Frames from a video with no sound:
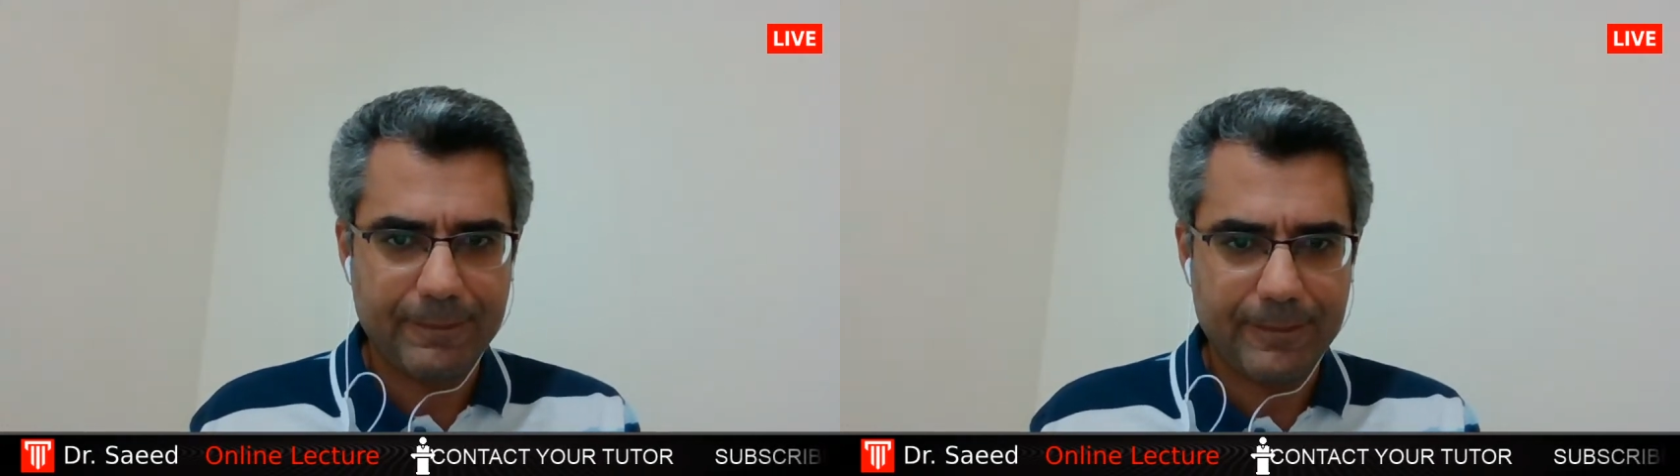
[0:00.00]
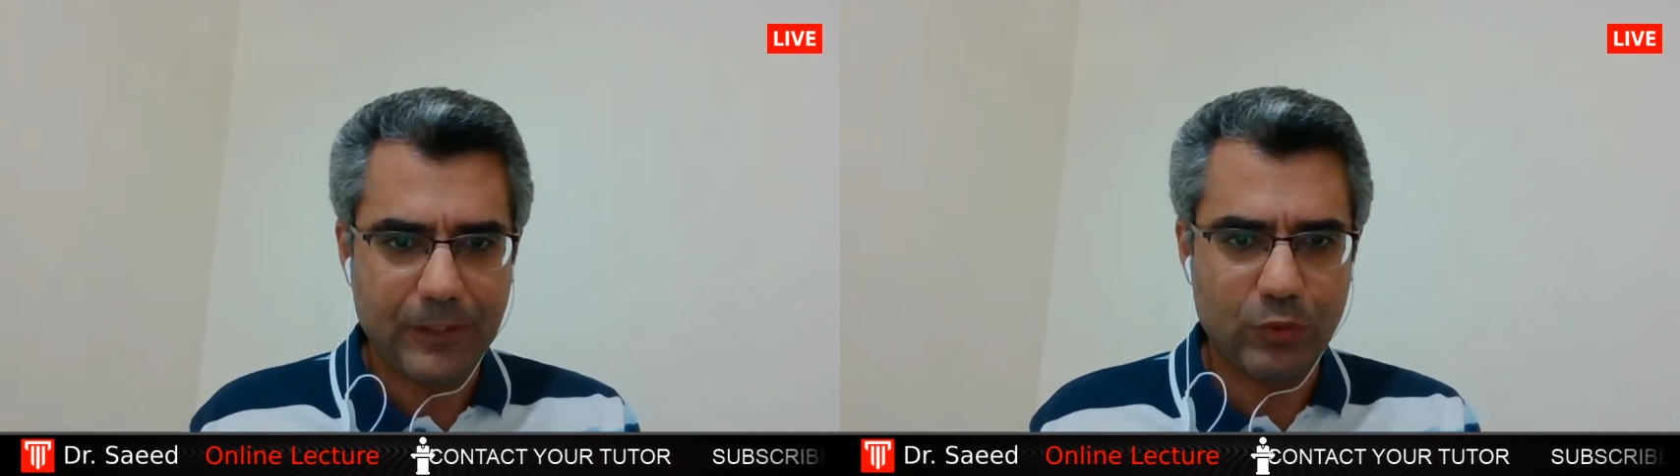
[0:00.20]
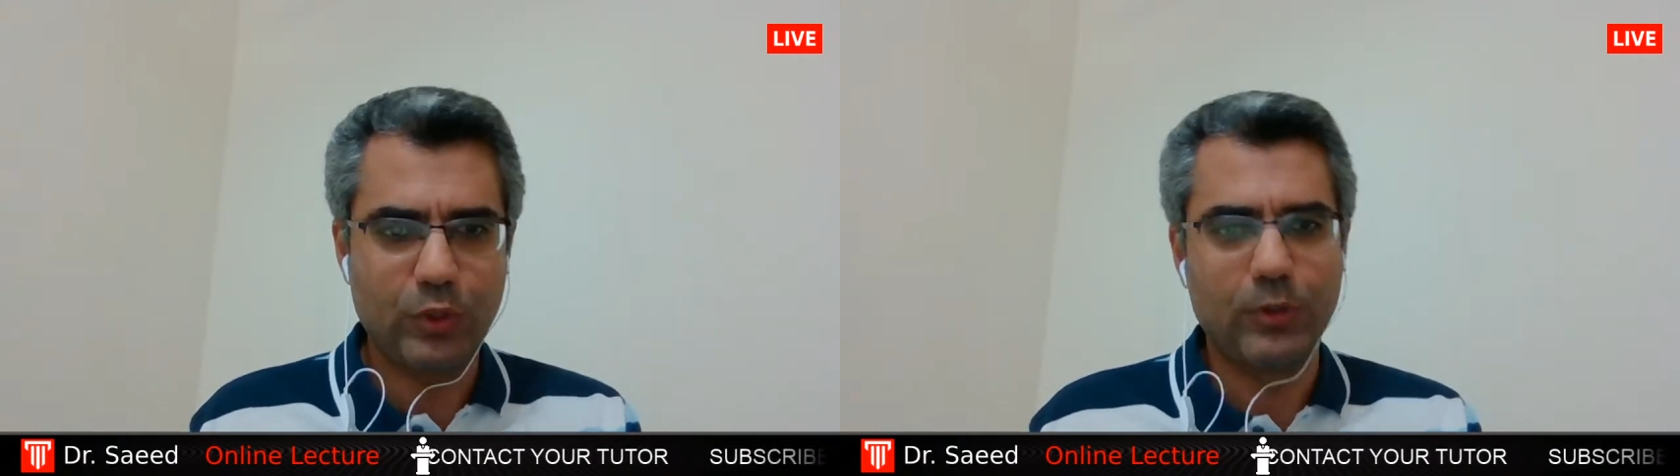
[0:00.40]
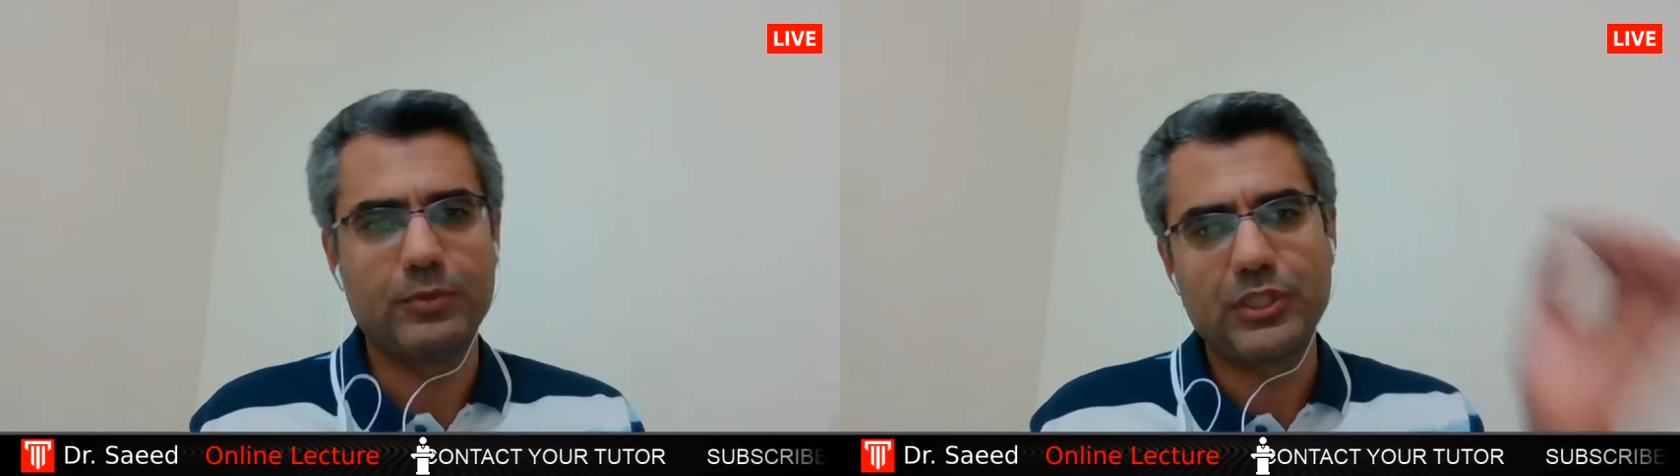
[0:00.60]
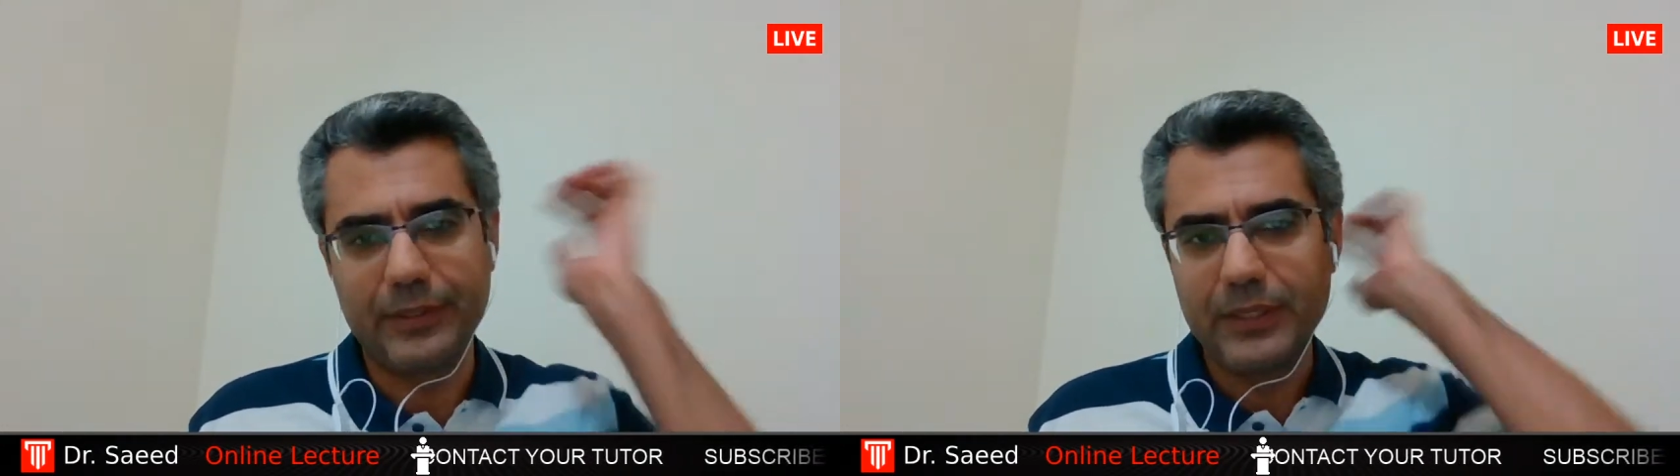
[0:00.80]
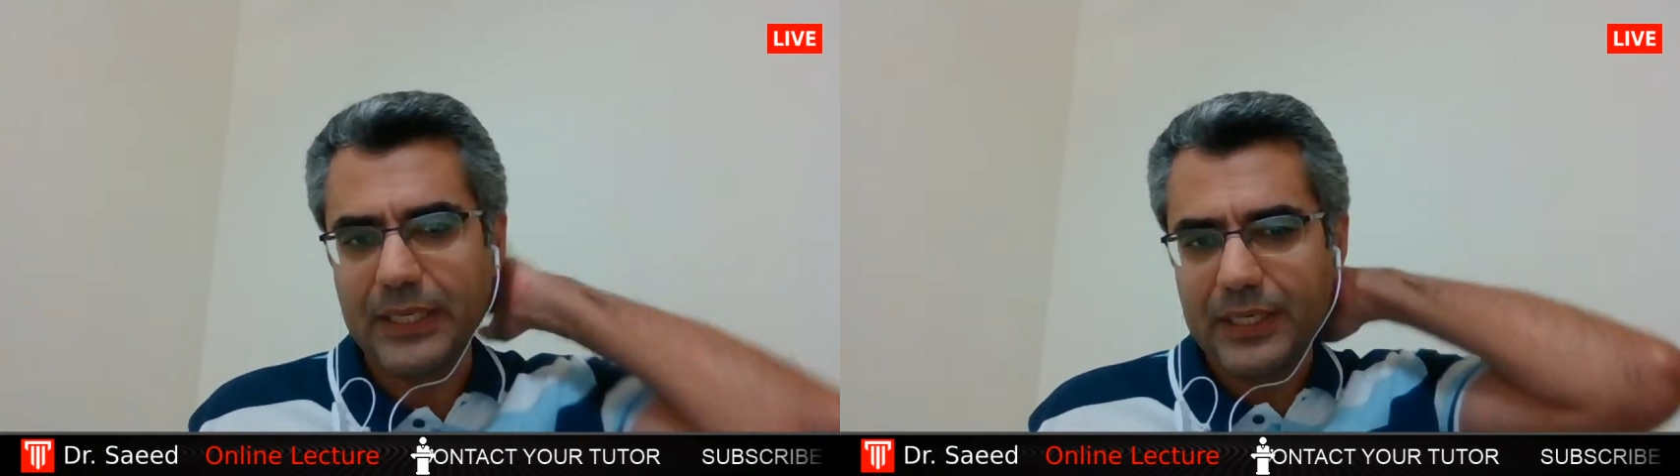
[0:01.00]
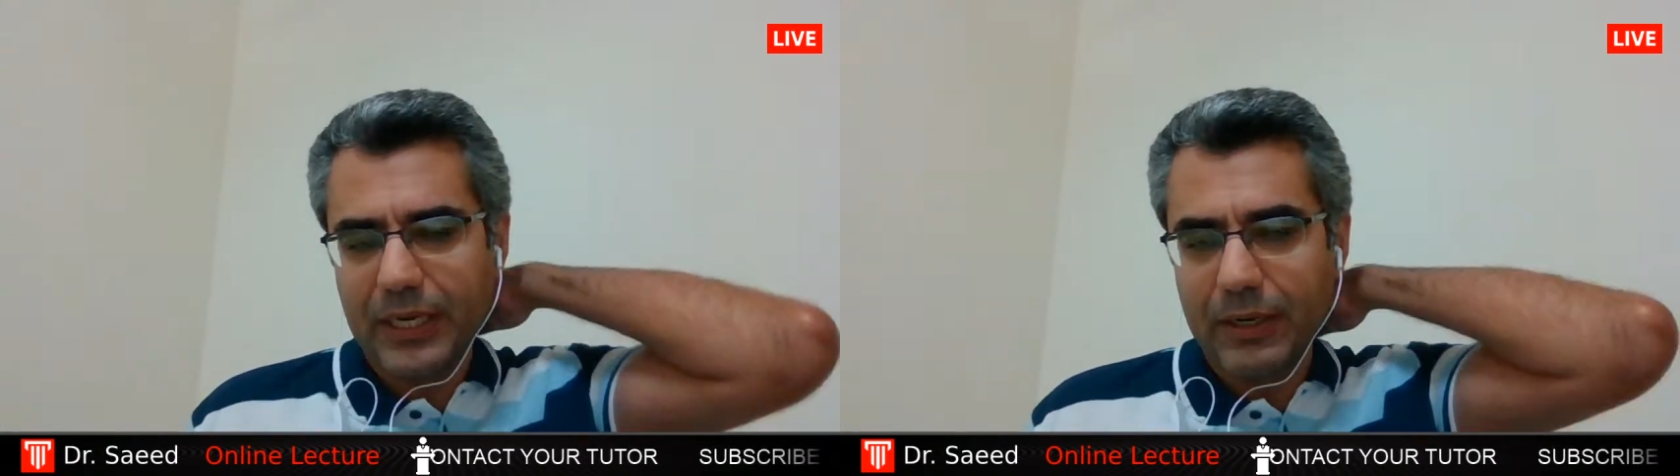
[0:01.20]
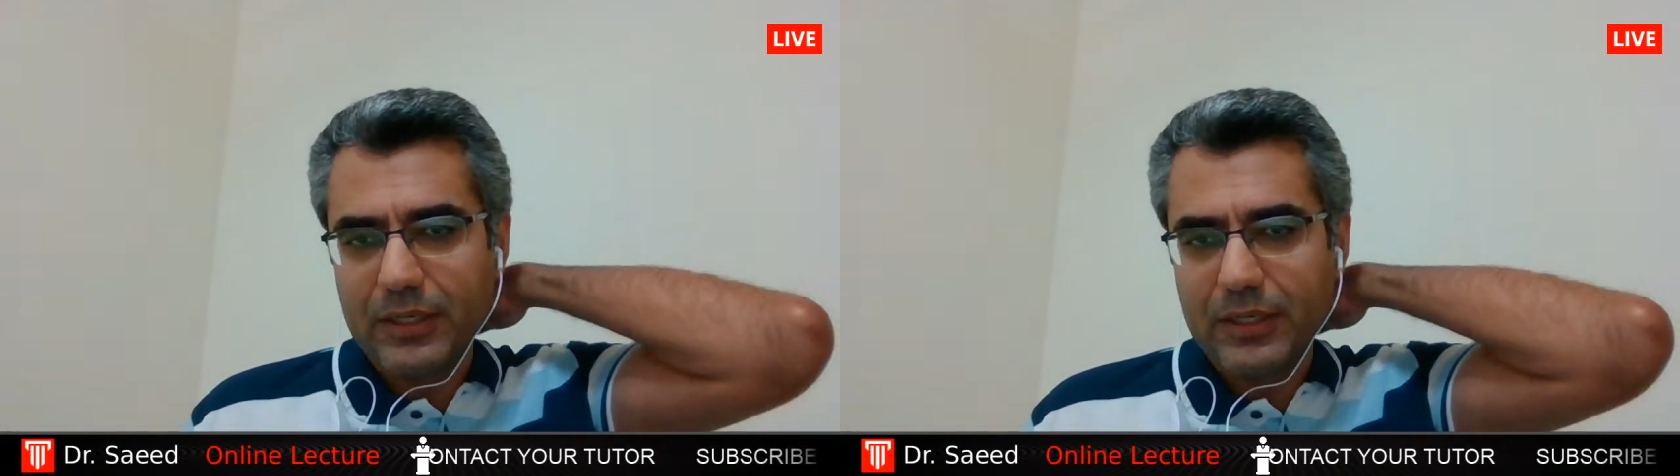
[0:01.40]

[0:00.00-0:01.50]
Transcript: oh no, sorry. Yeah.